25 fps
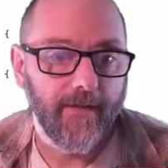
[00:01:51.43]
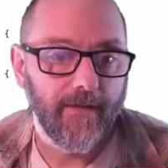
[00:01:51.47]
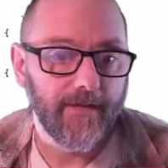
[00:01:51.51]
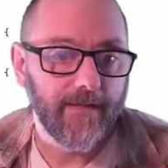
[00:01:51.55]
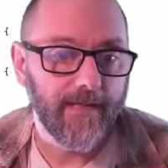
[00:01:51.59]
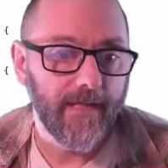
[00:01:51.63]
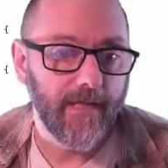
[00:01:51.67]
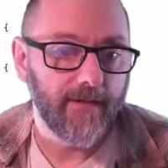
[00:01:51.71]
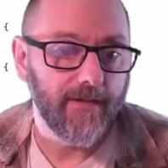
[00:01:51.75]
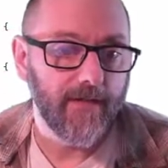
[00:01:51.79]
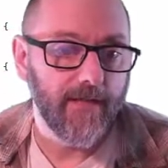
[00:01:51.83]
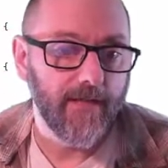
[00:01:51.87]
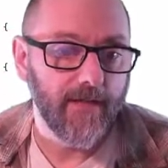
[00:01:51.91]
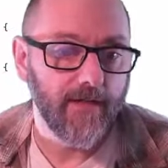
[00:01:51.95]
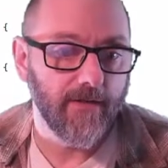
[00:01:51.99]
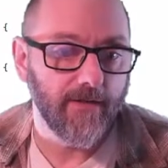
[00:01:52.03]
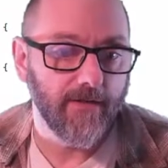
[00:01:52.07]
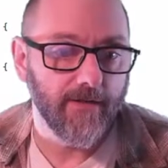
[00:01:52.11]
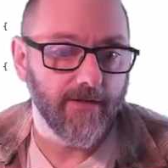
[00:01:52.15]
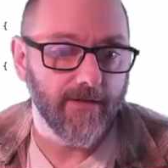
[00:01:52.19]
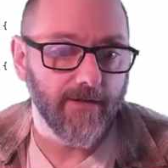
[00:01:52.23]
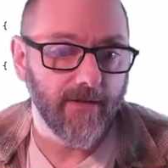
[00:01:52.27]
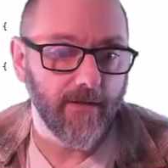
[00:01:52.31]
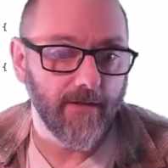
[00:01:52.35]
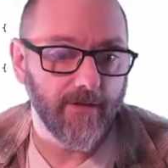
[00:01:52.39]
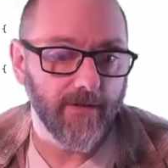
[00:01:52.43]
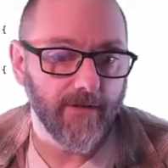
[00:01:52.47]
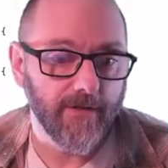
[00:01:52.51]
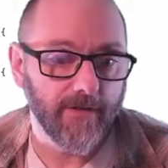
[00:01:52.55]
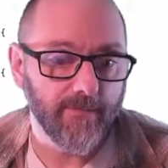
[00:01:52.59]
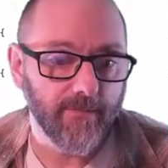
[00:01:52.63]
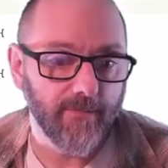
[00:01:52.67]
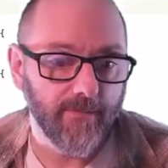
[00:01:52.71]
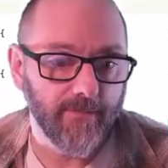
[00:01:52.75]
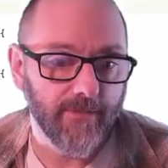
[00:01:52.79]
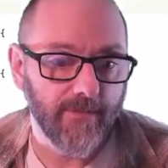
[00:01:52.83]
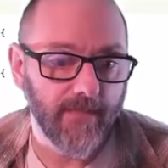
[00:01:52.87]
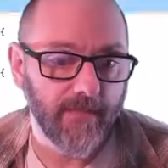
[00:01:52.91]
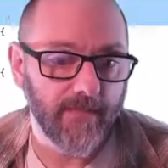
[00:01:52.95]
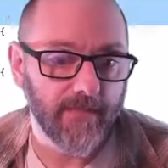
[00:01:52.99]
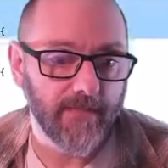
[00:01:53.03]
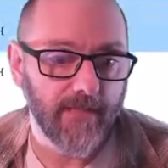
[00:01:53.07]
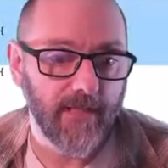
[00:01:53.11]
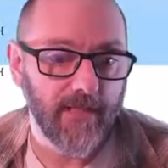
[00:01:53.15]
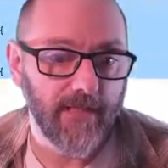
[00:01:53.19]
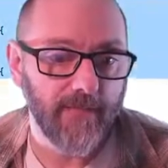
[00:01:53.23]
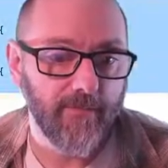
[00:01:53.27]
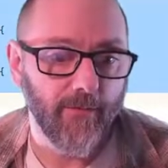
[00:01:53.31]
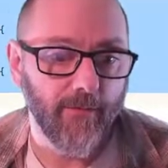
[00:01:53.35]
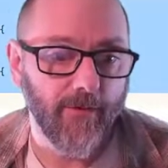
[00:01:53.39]
And then down here, there's all this
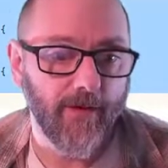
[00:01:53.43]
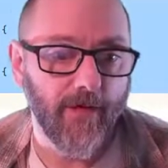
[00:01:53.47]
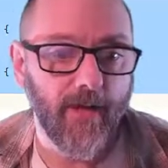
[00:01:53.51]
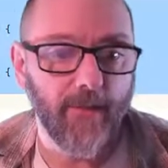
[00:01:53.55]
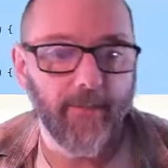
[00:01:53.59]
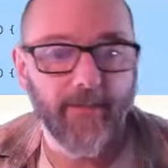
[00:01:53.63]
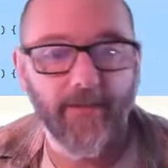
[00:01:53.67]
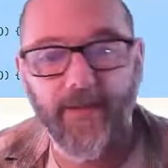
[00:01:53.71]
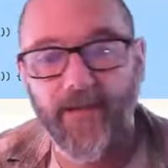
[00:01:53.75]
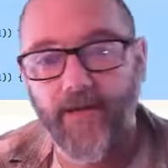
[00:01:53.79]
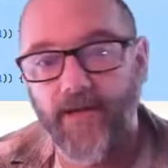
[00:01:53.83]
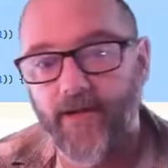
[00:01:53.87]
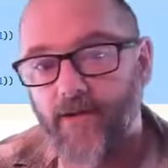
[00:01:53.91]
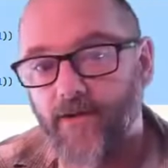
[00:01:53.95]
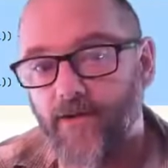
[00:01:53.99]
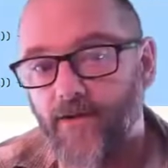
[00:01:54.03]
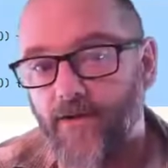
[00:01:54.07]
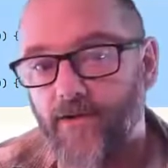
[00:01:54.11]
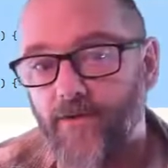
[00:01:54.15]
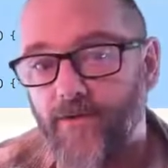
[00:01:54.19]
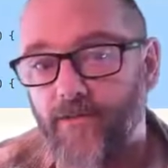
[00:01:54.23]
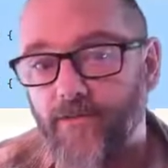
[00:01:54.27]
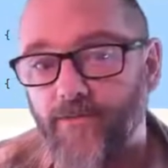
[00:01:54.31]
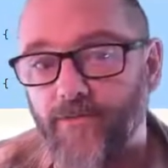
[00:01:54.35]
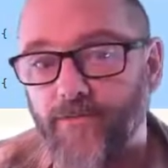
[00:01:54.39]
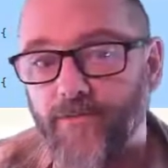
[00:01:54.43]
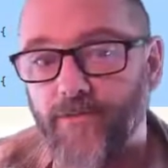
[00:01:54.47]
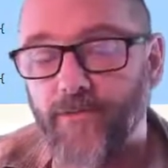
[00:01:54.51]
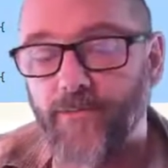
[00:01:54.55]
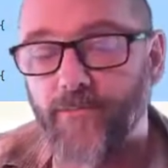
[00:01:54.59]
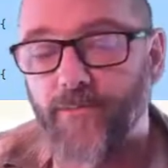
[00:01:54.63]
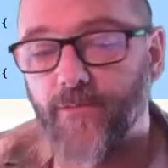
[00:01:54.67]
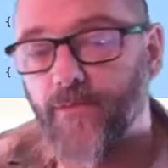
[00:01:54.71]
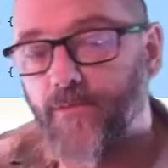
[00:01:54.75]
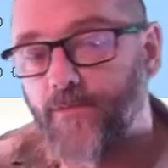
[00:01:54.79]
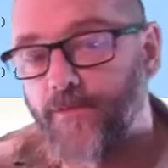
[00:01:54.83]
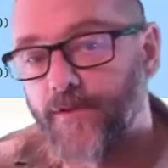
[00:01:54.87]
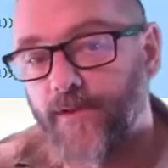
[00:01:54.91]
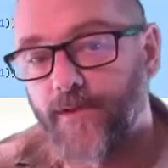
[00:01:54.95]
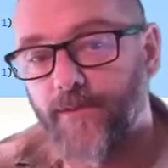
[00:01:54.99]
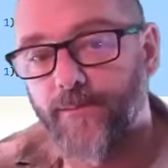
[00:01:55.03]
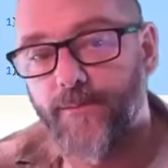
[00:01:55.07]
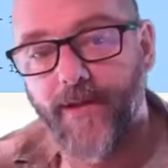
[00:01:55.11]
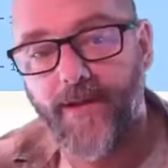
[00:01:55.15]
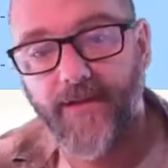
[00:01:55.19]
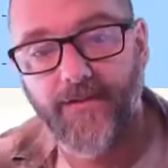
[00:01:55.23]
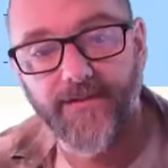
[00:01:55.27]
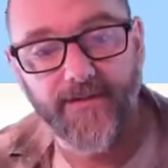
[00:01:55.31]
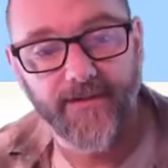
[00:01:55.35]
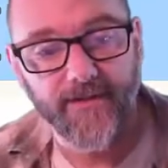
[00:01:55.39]
slightly more complicated code for moving
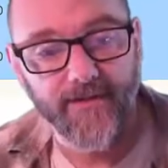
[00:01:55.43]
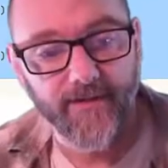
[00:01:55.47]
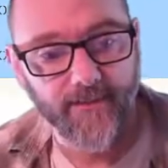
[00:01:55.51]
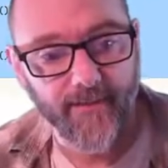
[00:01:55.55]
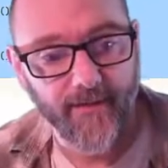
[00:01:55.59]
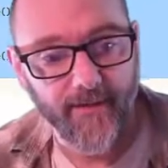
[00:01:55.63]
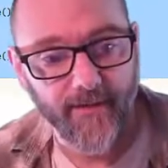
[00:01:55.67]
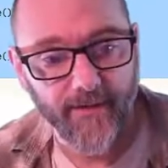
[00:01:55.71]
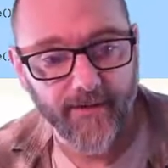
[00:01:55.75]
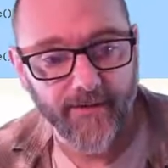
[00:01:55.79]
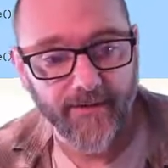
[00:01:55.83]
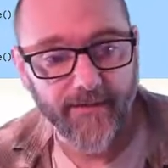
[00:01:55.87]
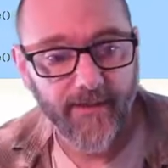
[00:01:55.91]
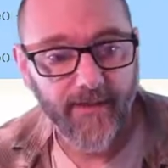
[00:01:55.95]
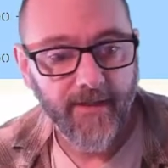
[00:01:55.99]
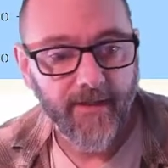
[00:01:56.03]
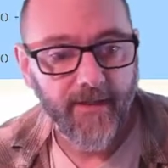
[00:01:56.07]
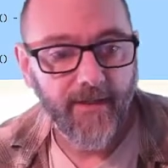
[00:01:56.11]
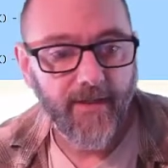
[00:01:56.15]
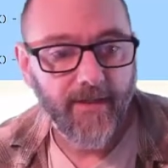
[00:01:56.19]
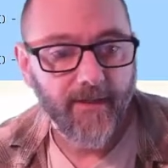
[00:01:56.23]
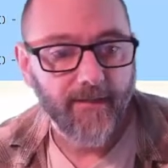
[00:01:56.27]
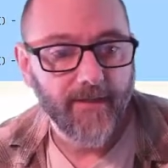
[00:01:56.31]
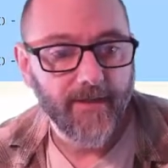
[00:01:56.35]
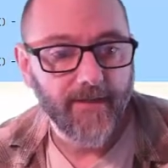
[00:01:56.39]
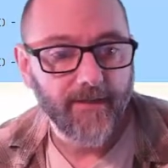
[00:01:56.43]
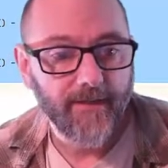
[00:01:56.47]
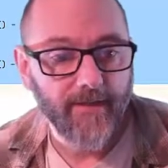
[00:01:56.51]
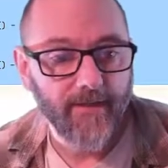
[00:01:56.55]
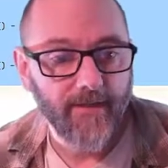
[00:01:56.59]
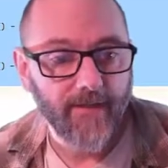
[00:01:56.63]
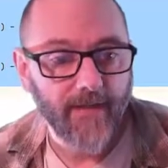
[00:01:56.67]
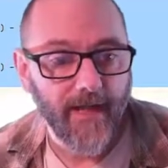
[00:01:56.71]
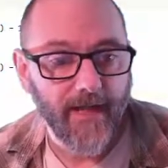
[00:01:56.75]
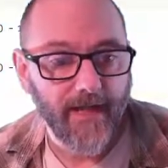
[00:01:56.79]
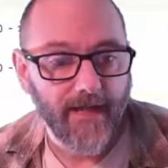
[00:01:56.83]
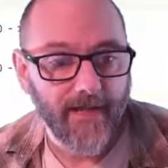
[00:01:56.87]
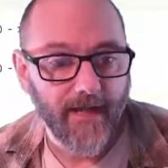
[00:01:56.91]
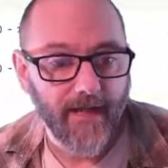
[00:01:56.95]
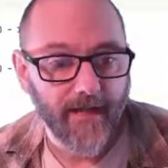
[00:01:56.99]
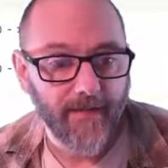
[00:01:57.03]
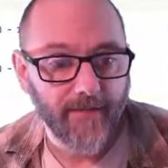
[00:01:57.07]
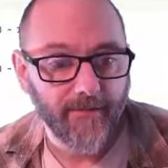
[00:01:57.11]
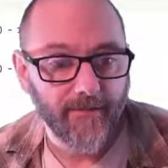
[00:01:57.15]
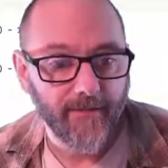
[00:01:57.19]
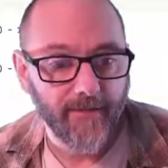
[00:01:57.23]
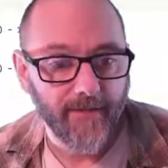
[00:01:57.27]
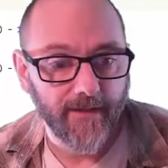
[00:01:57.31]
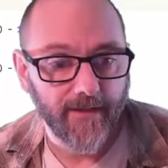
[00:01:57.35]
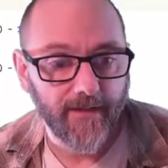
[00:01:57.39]
and bouncing the balls, but if you look at it
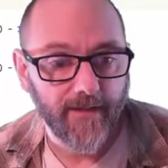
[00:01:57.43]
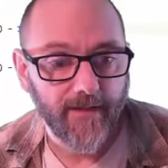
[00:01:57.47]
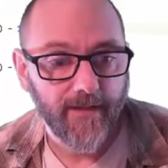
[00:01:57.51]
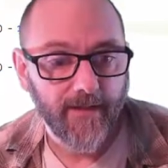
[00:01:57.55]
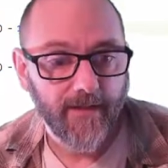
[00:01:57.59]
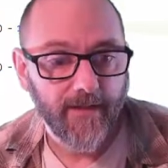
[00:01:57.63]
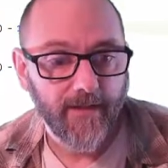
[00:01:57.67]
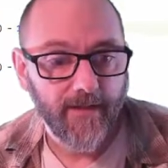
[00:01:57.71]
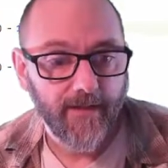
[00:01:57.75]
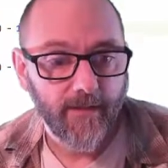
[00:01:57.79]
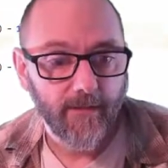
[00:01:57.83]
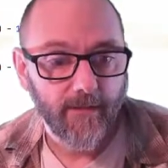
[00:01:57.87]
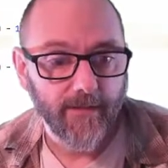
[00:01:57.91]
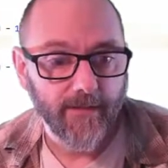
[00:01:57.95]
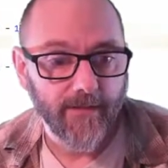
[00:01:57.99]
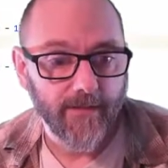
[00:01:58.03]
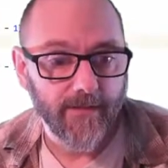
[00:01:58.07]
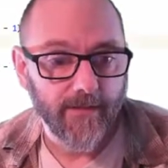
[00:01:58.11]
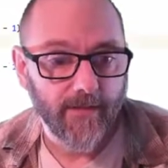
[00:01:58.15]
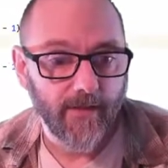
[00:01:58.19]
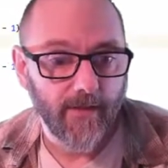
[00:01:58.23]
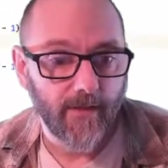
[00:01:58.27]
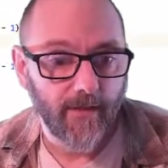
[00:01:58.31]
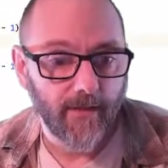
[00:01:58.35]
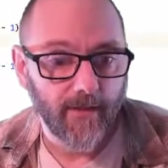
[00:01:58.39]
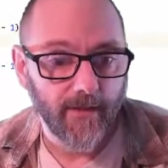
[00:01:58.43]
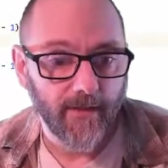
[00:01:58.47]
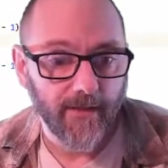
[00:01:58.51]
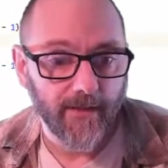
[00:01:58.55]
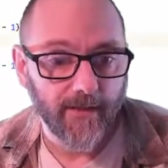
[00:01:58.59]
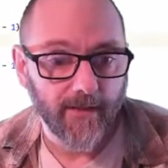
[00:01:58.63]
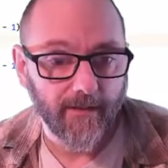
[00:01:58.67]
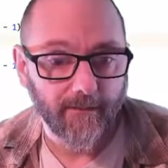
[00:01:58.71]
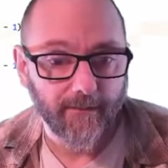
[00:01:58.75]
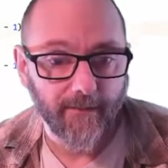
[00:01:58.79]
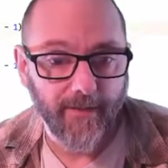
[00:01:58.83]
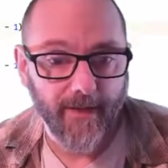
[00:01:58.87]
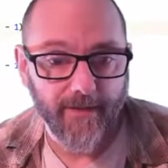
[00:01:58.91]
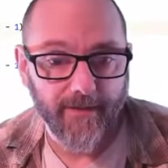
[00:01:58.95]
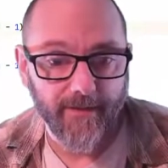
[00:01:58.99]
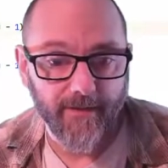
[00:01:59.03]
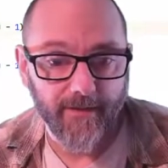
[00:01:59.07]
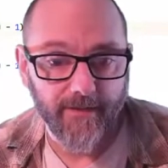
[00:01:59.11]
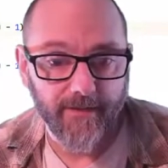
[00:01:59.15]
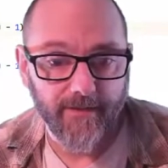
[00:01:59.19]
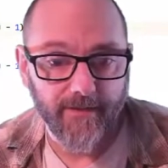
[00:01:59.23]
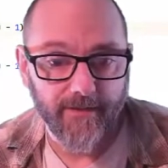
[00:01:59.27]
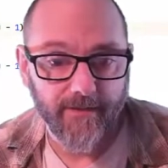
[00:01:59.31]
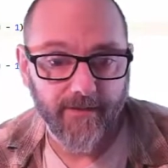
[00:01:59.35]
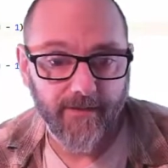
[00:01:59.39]
carefully, we're just calling
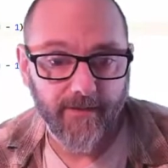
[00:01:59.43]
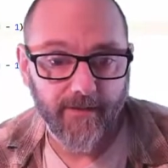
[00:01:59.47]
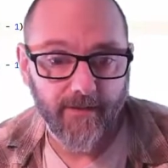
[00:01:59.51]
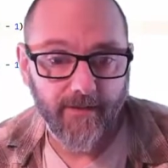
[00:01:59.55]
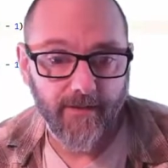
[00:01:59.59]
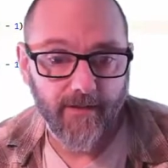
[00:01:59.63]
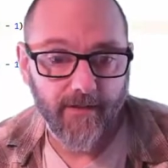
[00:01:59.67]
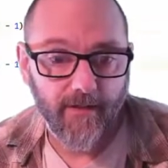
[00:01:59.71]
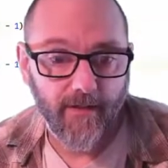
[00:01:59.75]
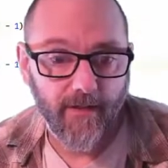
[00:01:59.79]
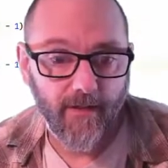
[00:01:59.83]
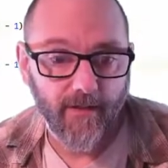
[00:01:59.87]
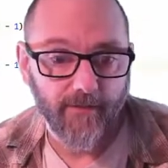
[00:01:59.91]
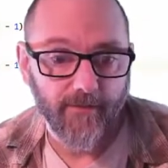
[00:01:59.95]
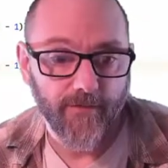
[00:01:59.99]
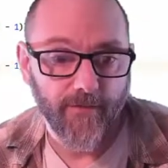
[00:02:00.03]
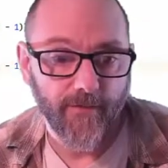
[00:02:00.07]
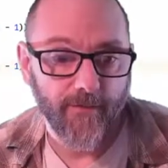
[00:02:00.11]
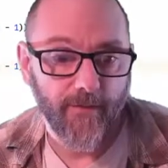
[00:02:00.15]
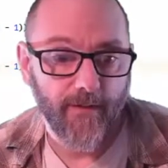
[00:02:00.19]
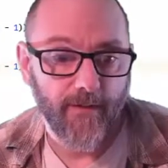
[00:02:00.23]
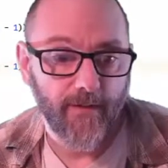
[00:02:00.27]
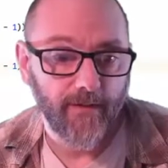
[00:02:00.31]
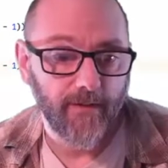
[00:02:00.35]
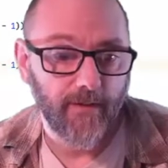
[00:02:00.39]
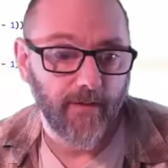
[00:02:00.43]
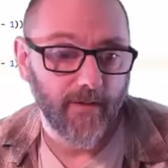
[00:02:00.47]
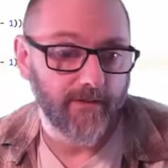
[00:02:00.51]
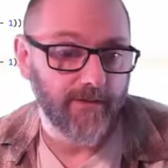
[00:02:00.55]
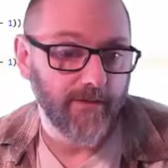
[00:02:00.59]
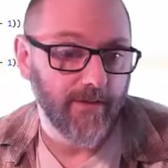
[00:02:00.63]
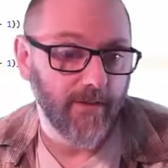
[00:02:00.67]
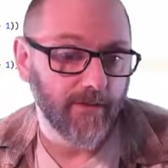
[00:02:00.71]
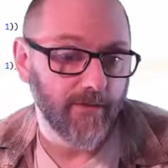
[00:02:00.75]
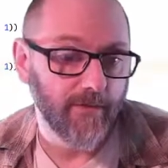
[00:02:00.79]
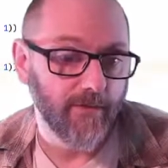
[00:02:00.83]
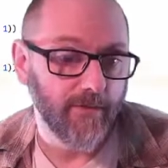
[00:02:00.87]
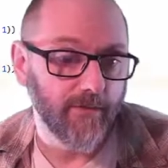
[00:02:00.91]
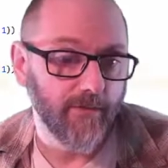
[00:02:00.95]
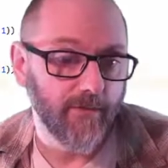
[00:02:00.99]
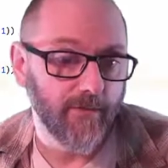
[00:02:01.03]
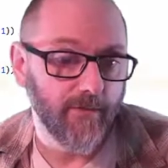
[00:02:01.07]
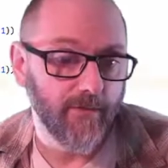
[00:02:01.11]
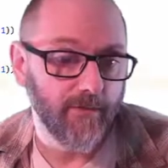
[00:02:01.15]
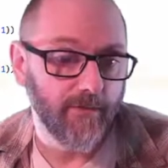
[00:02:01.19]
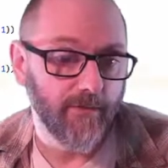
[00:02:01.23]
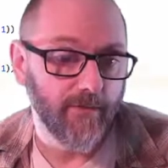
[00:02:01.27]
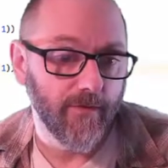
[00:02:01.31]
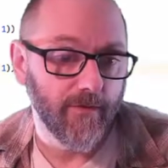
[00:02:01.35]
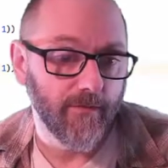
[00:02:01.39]
methods of the ball object over
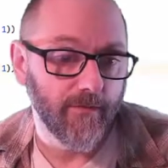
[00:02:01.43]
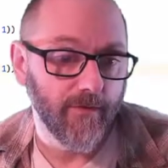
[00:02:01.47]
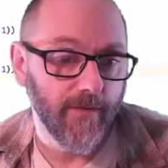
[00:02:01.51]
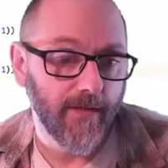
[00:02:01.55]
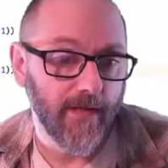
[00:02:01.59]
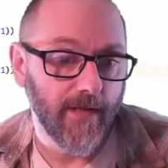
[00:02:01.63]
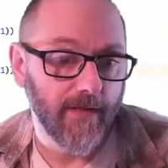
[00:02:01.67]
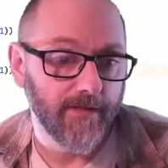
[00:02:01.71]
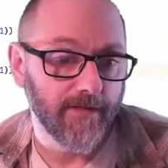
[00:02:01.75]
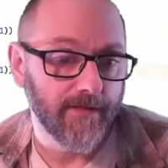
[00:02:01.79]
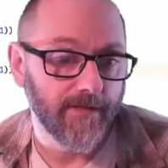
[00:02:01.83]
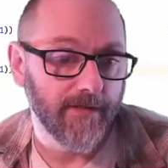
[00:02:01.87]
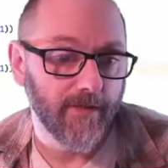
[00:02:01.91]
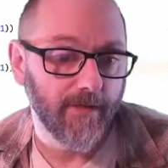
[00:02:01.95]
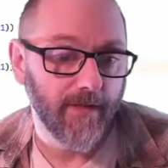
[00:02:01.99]
and over and over again.